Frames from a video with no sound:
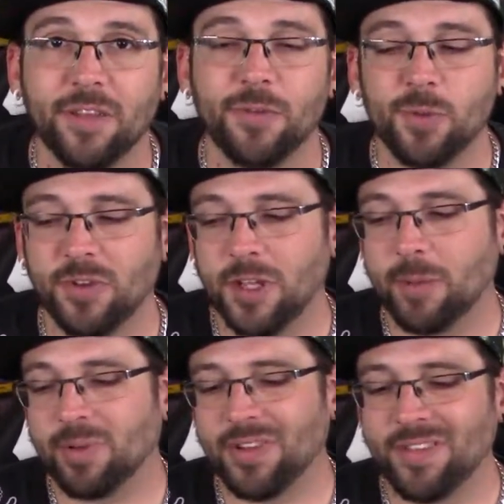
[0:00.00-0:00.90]
If you
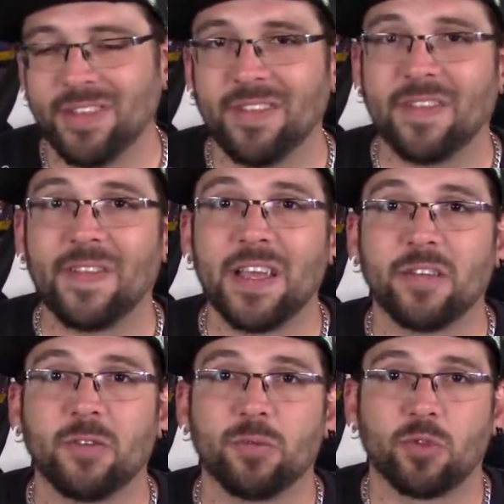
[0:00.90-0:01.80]
did, please hit the like
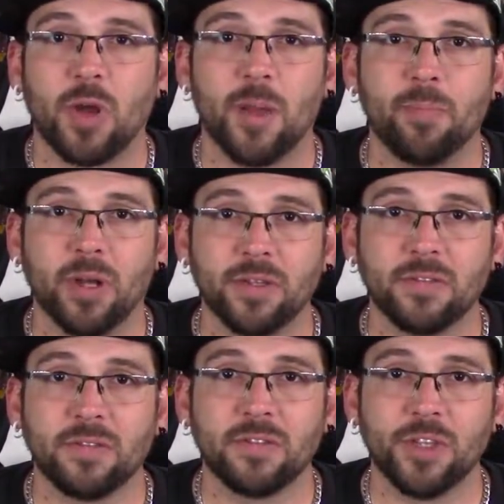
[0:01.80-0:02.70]
and subscribe buttons.